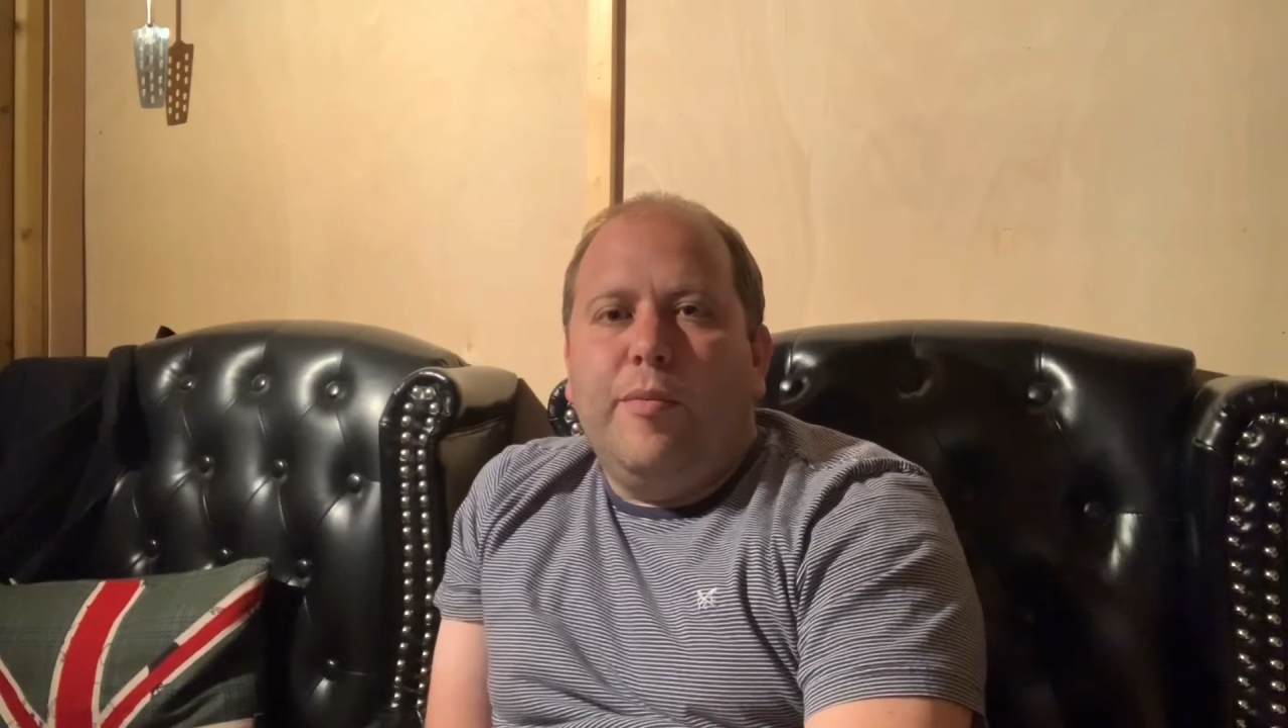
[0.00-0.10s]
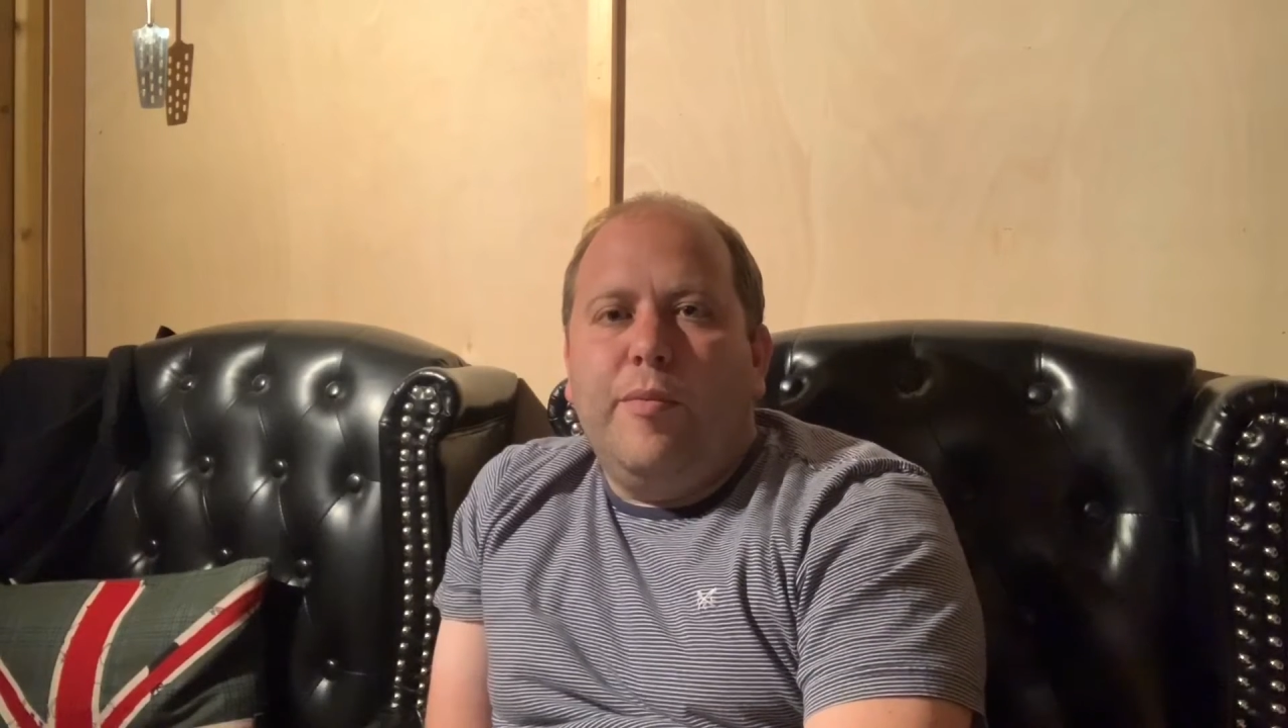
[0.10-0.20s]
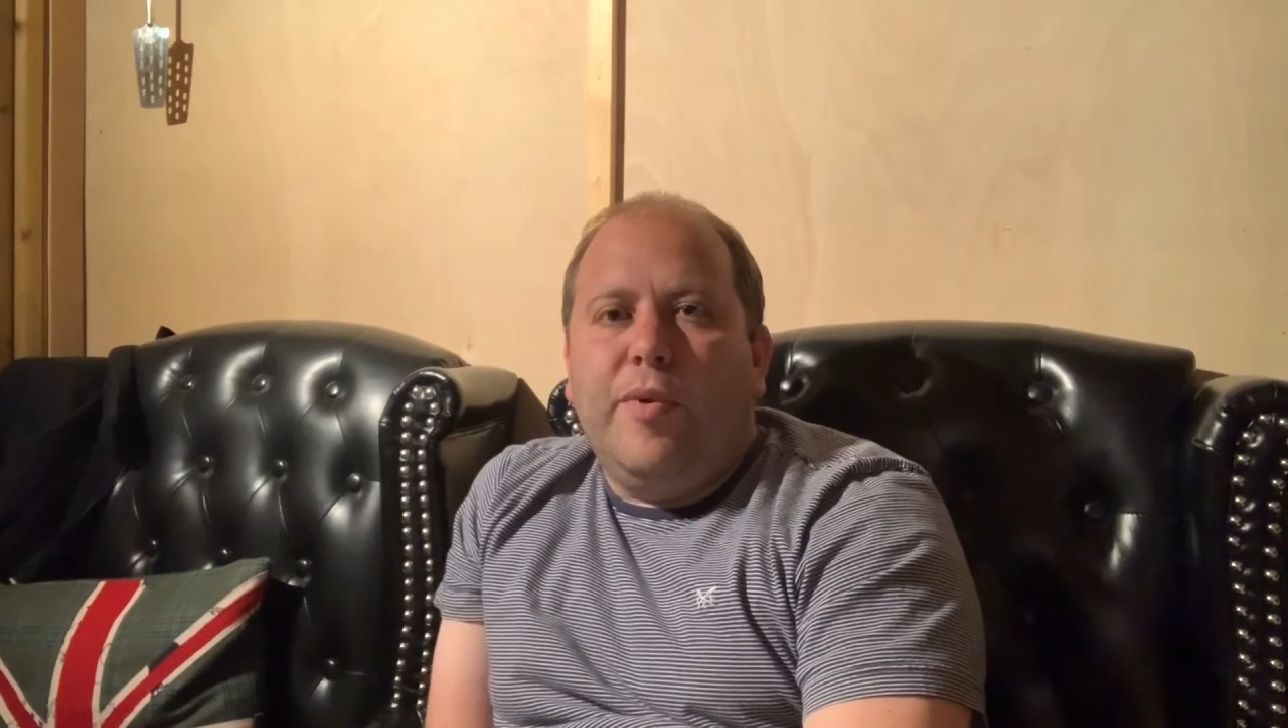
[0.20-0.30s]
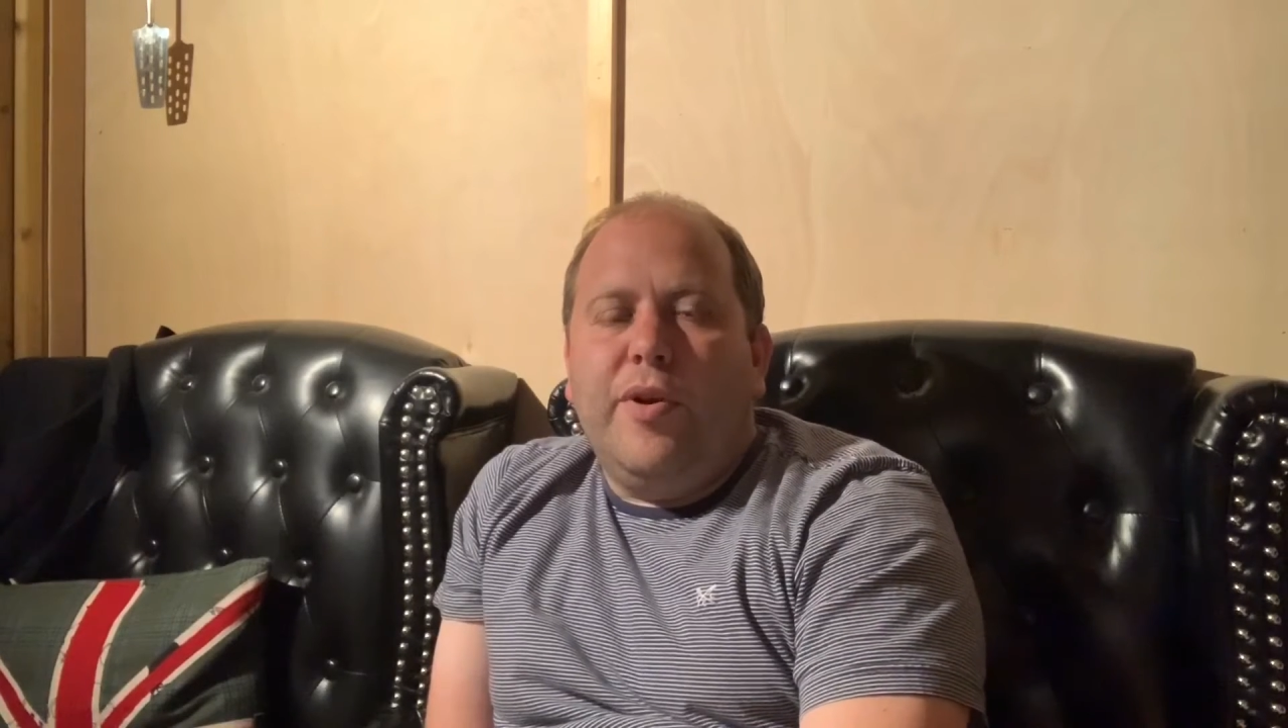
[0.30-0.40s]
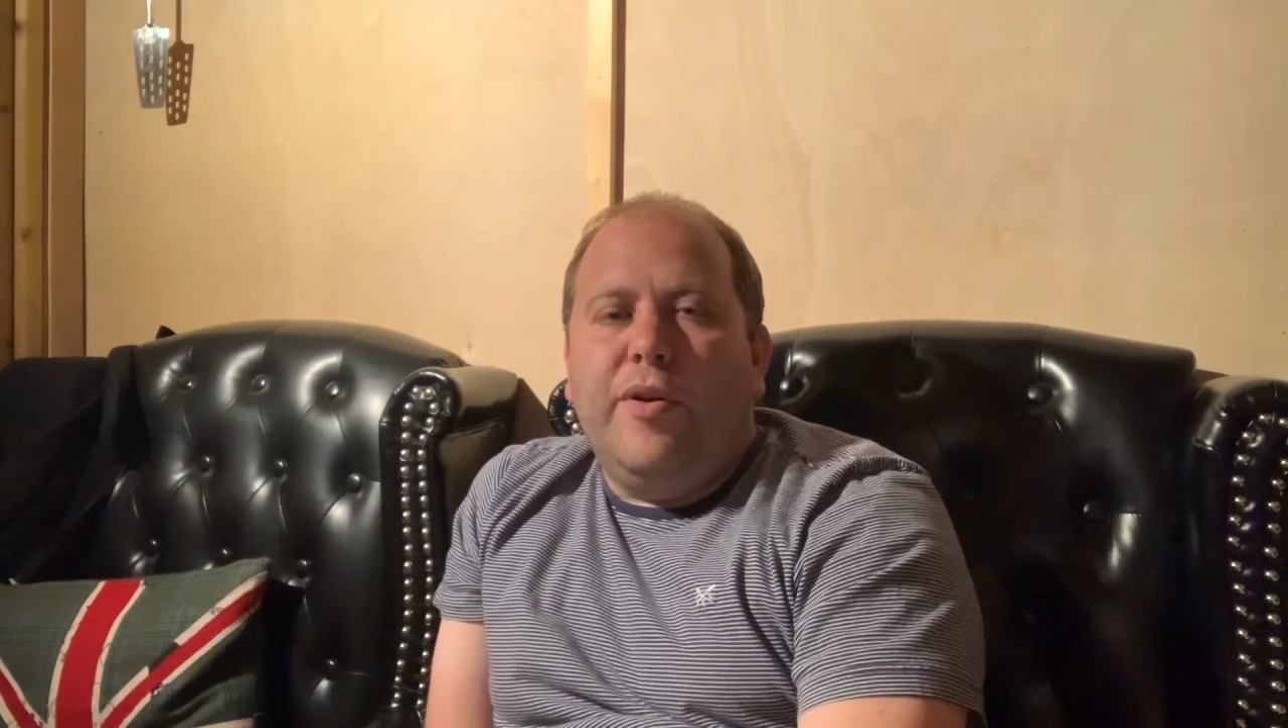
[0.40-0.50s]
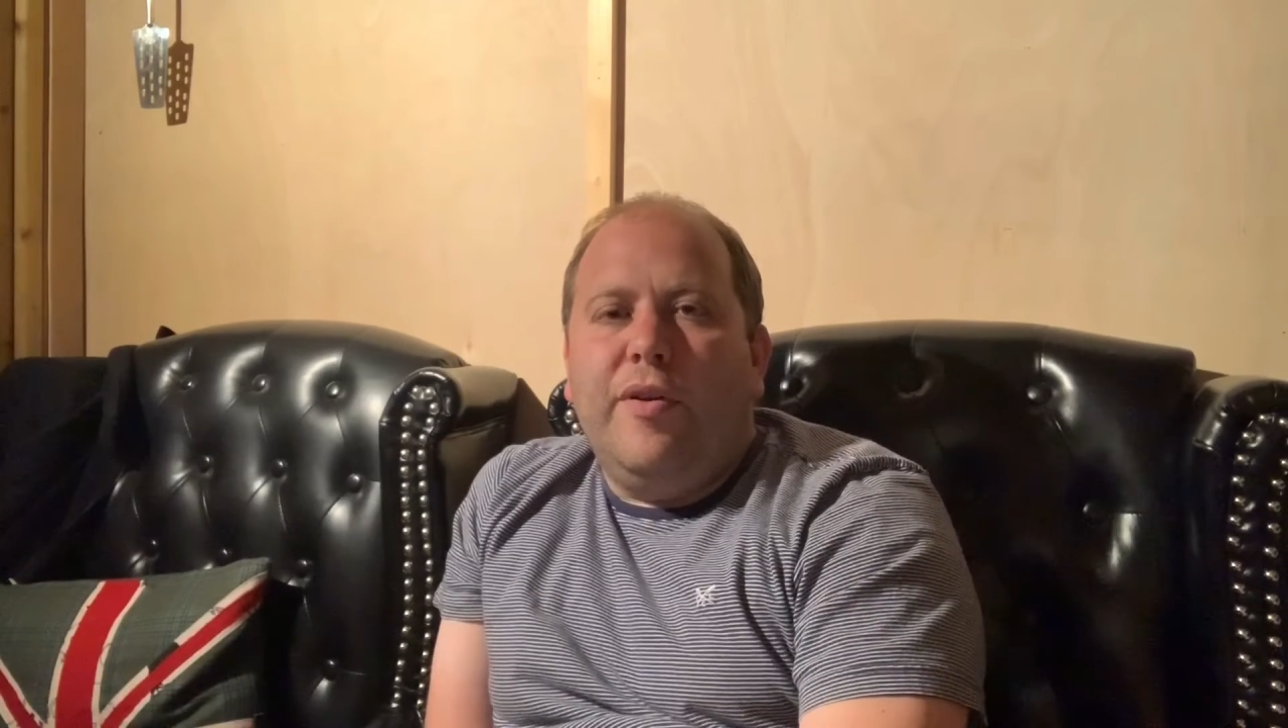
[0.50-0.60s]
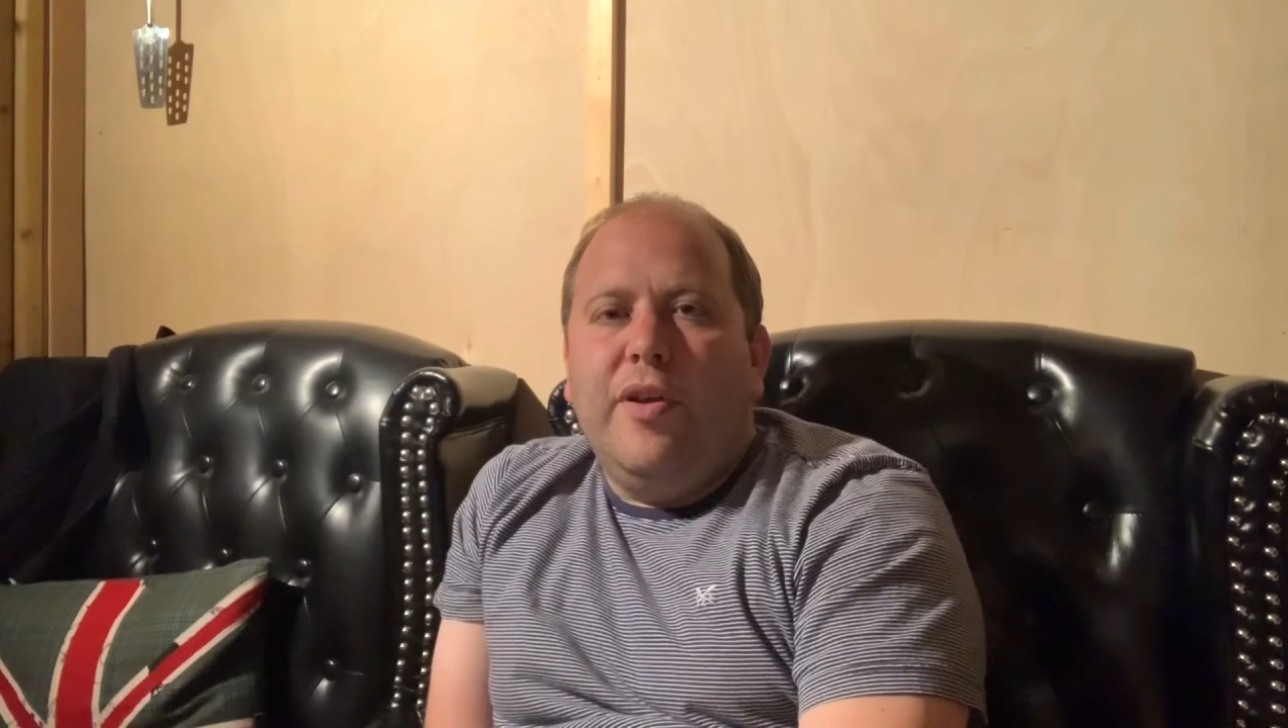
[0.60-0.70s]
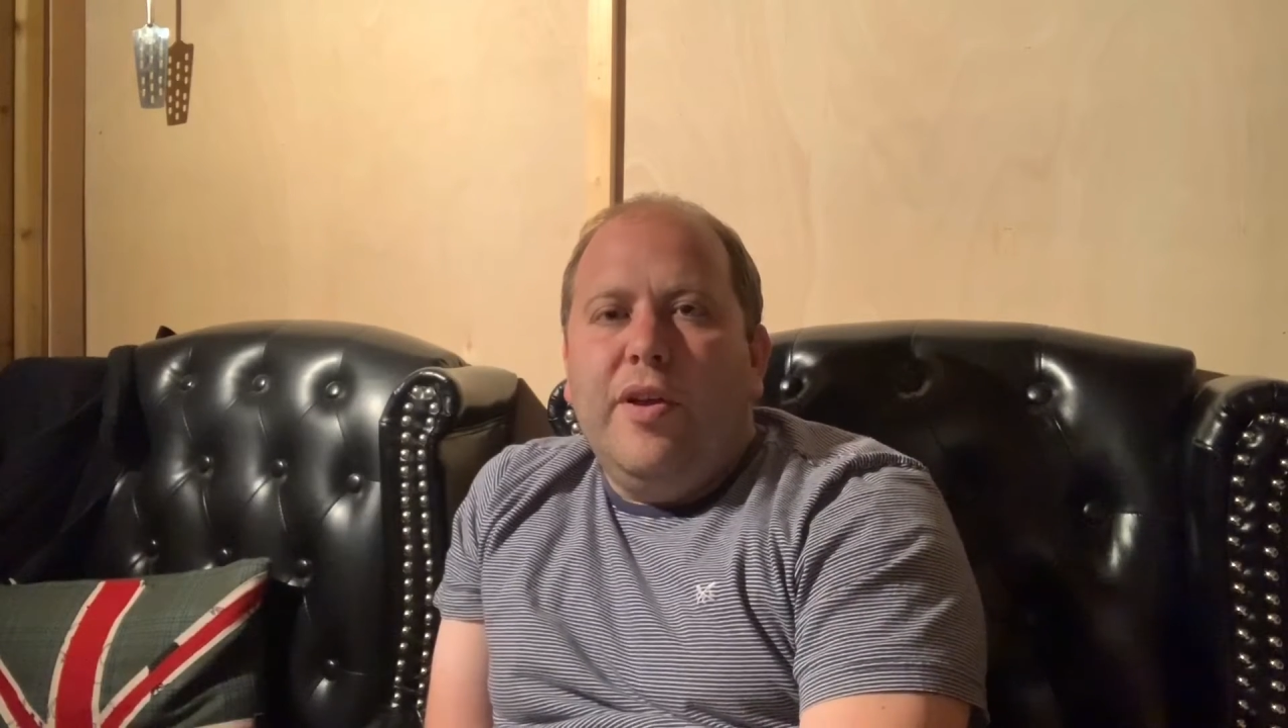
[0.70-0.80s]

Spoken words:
whatnot.